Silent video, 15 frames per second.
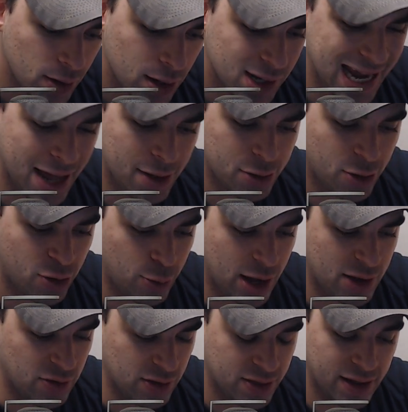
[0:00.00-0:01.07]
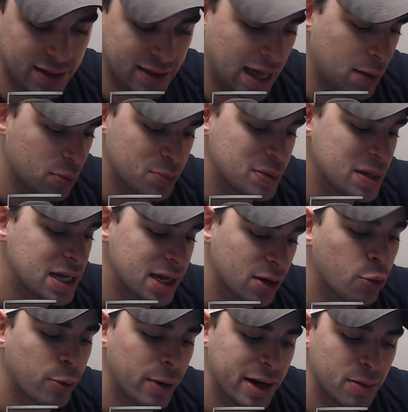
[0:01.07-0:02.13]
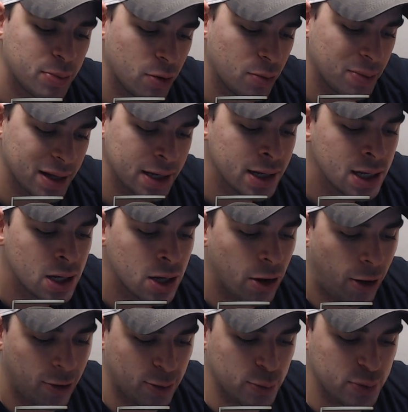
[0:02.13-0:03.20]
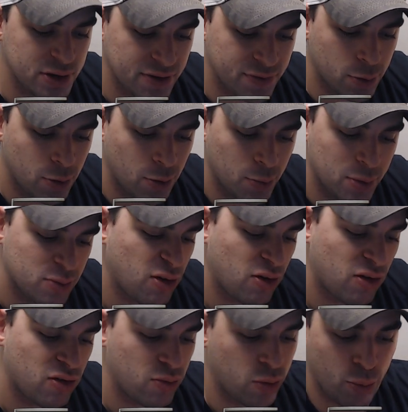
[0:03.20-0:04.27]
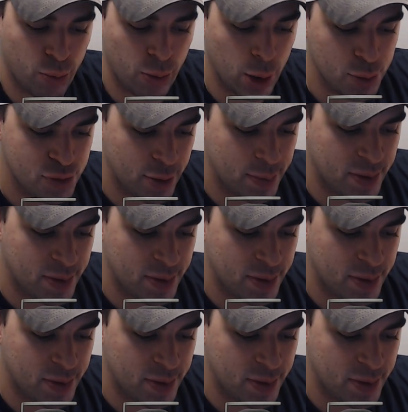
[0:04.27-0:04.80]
down the stretch. I think that would be incredible, but also difficult with just the road trips